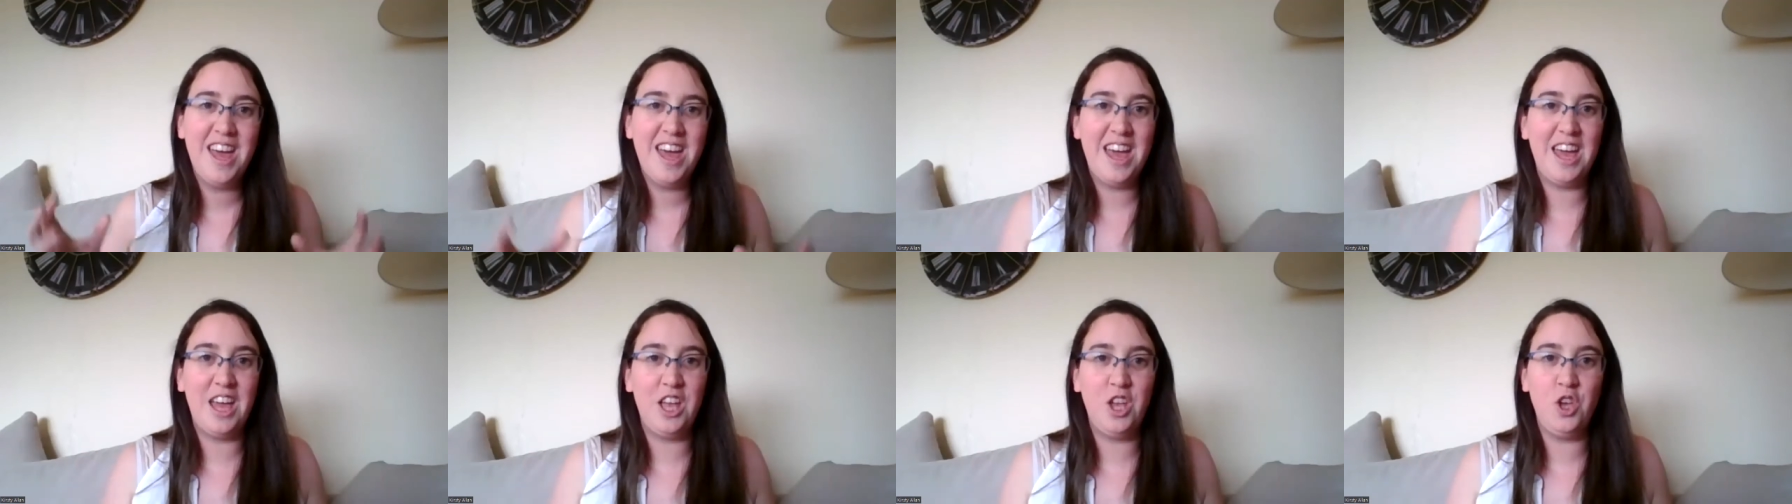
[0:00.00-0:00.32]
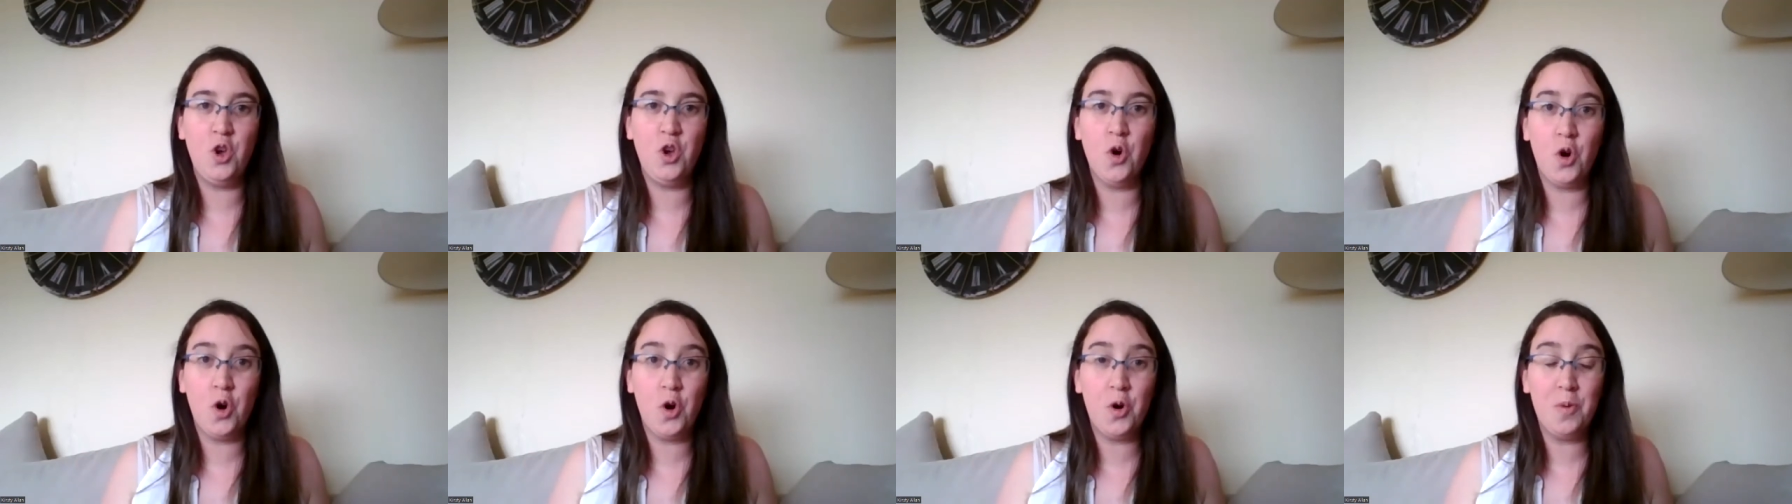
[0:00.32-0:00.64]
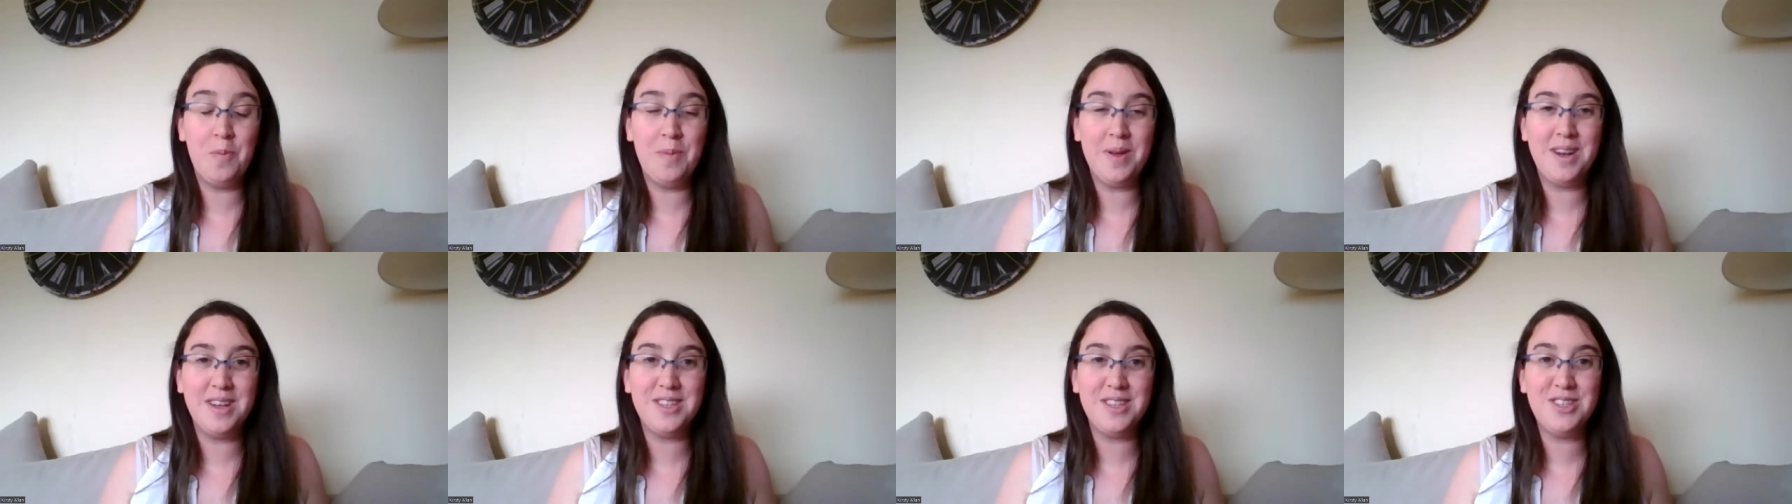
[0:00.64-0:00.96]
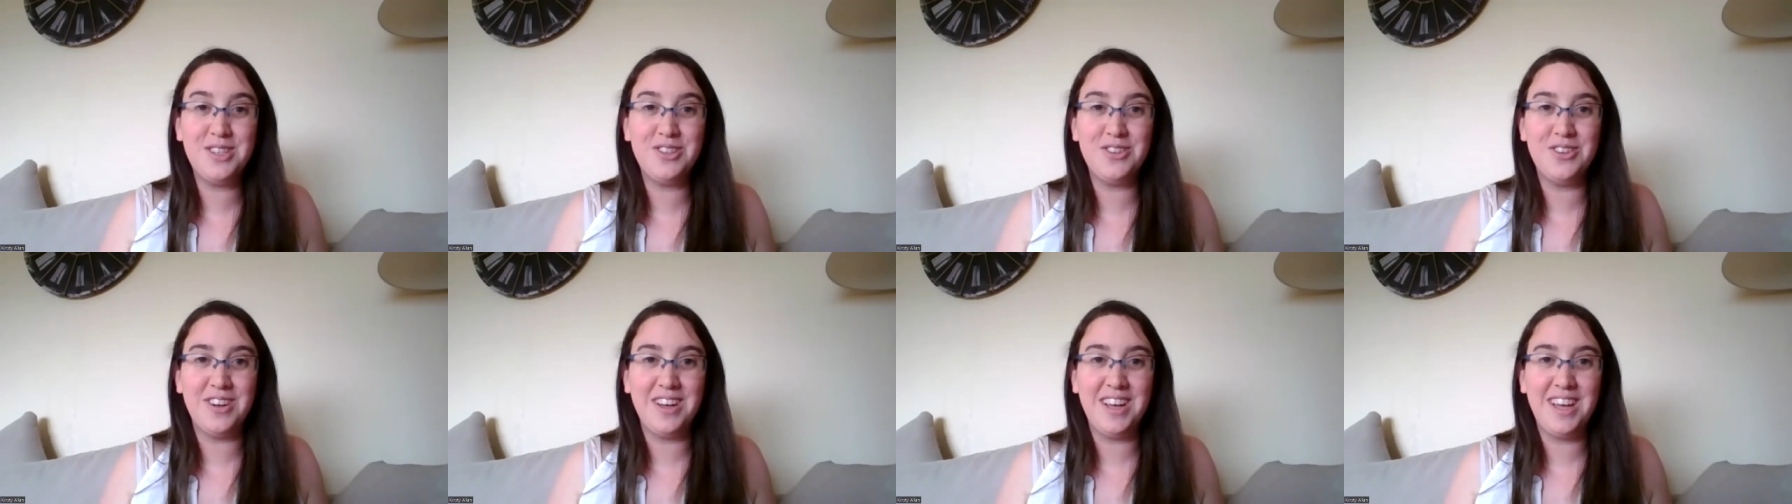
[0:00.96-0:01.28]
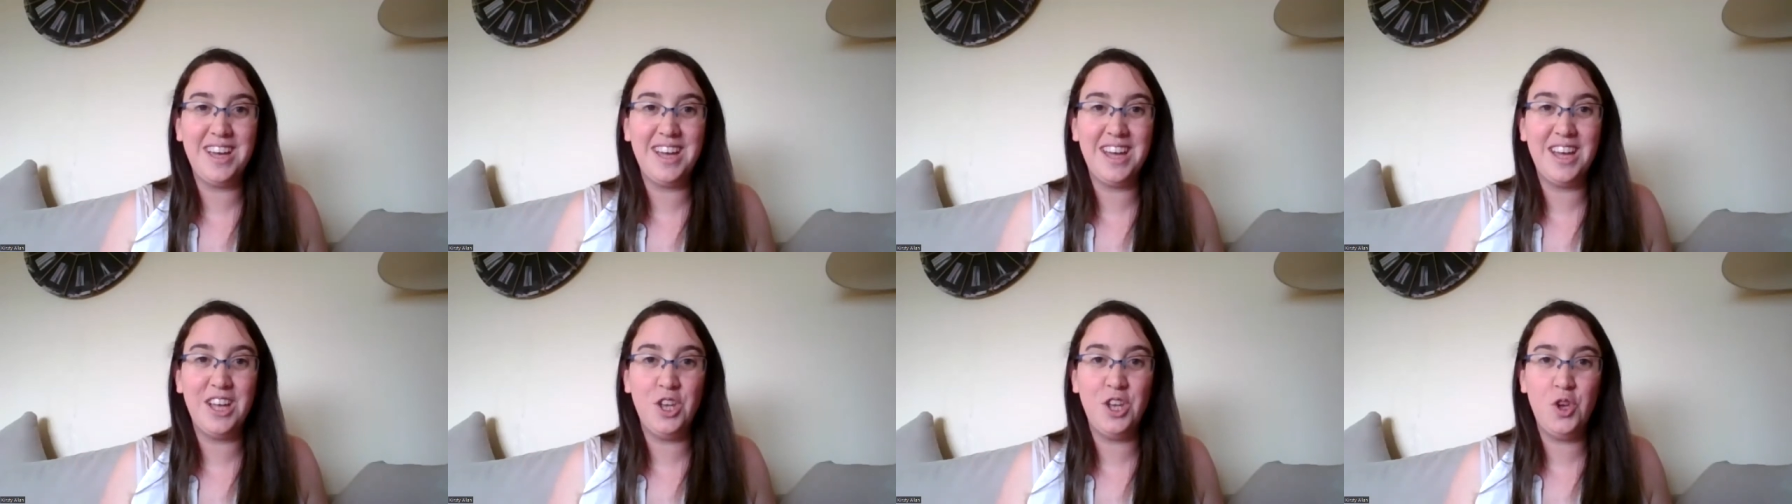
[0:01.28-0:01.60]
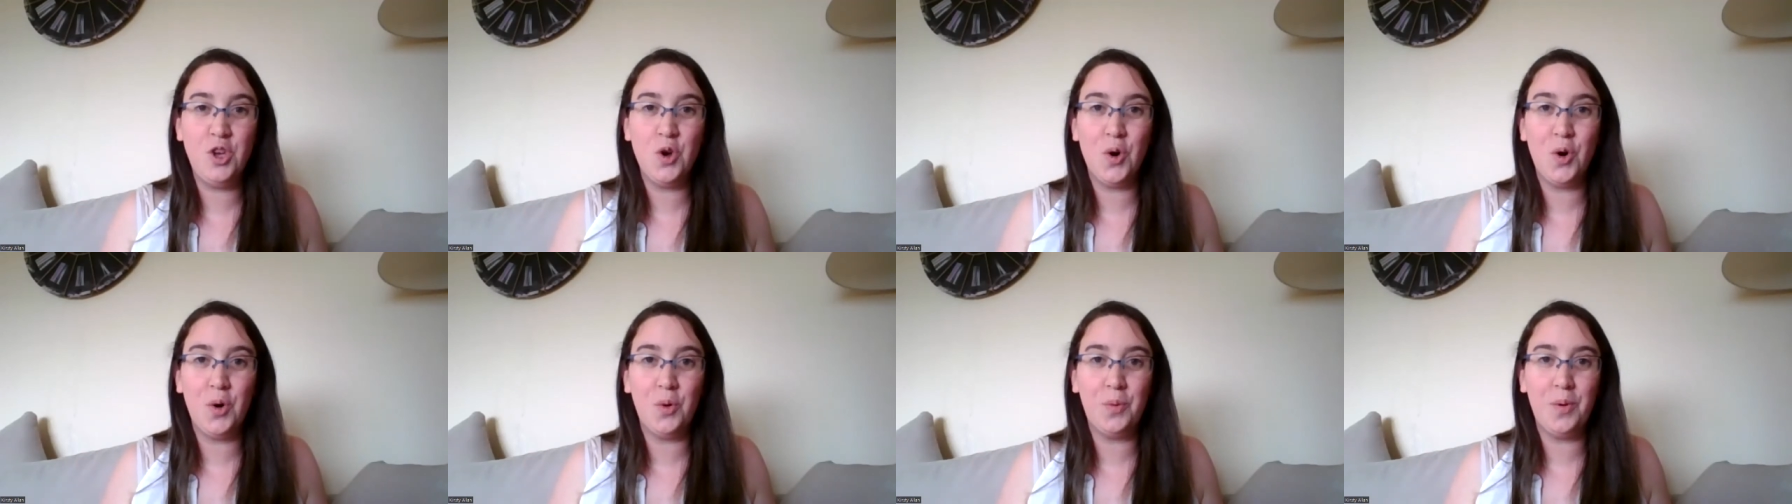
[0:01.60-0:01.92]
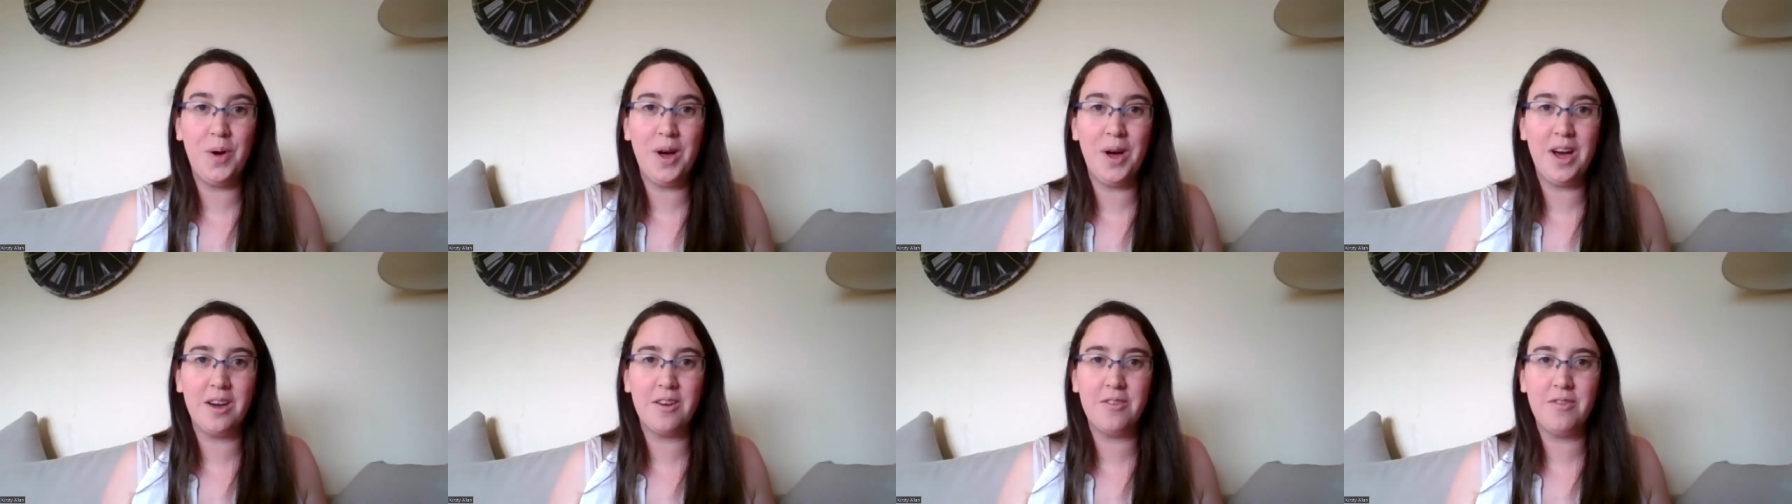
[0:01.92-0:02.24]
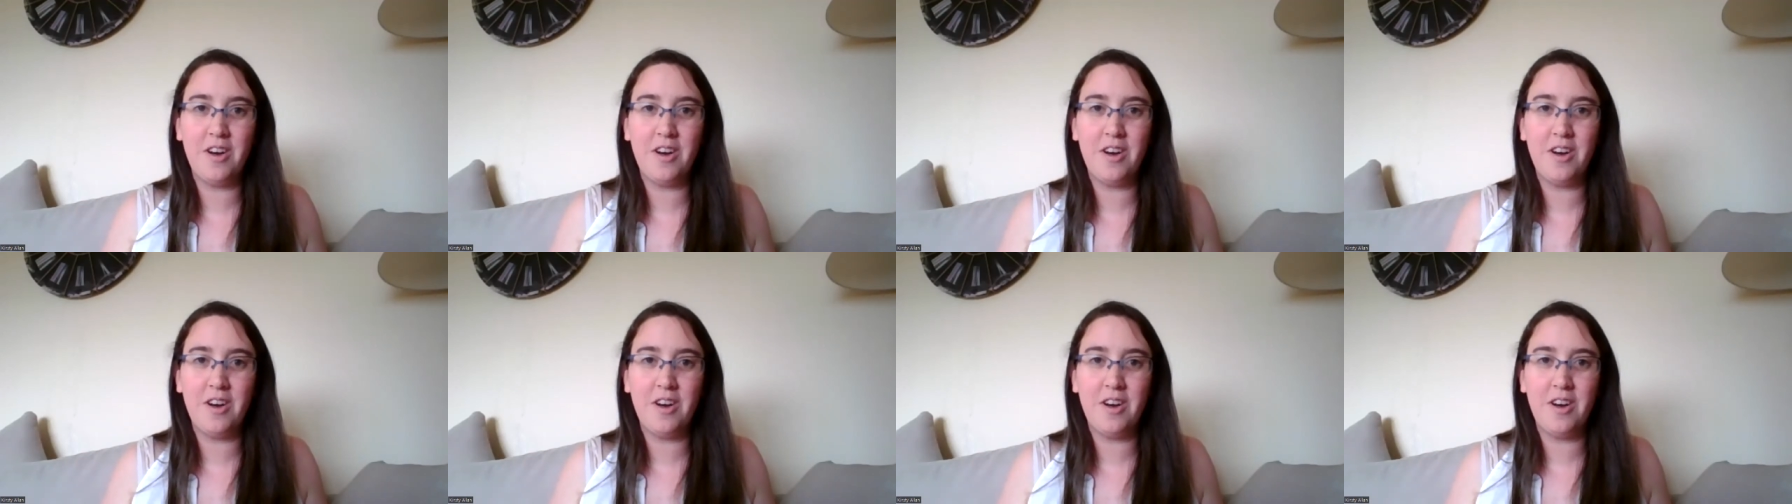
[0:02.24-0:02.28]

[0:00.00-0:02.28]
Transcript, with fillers: in your ministry, in your work,